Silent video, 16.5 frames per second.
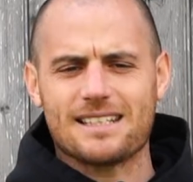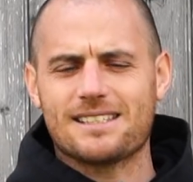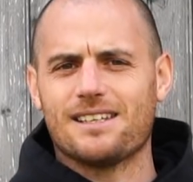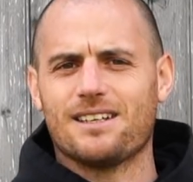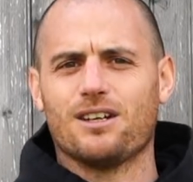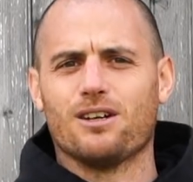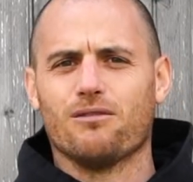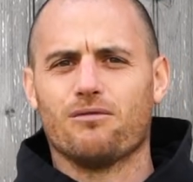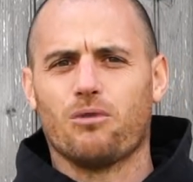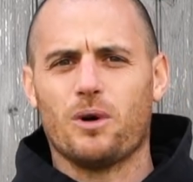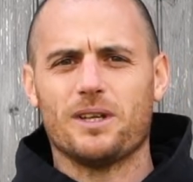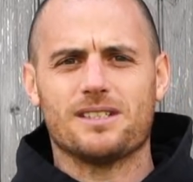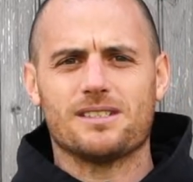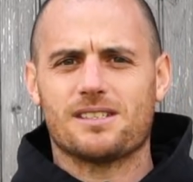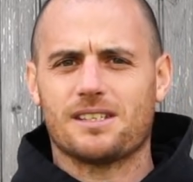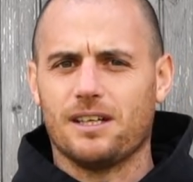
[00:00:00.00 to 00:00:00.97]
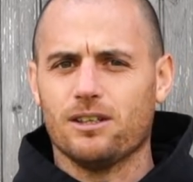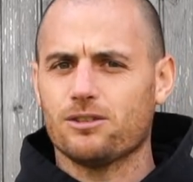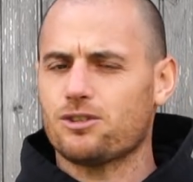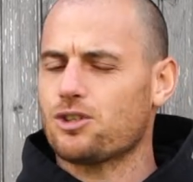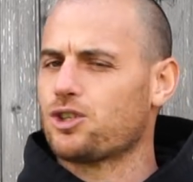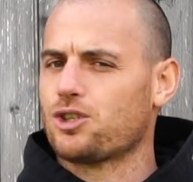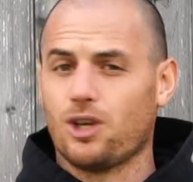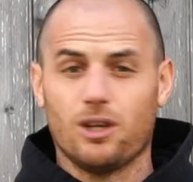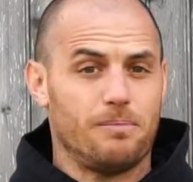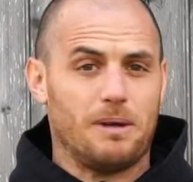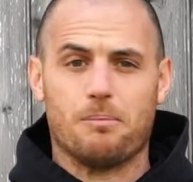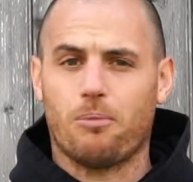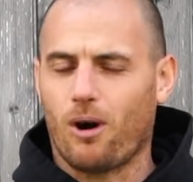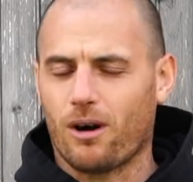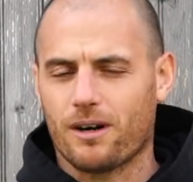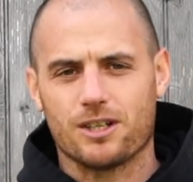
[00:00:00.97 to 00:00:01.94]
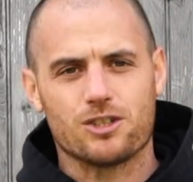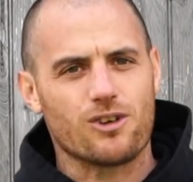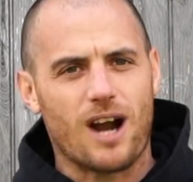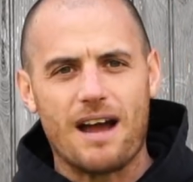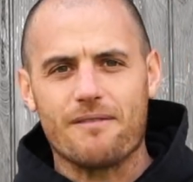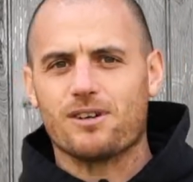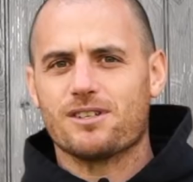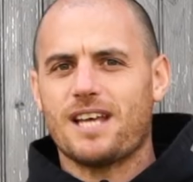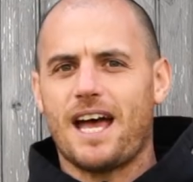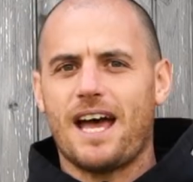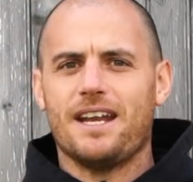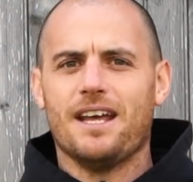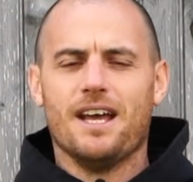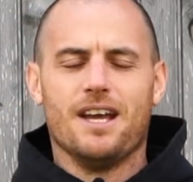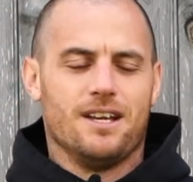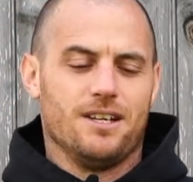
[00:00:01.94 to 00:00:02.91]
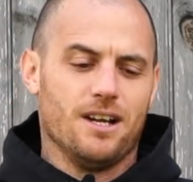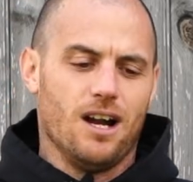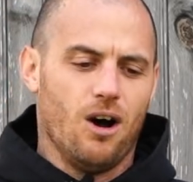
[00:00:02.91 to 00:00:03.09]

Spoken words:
accident avoidance skills should be part of driver's ed.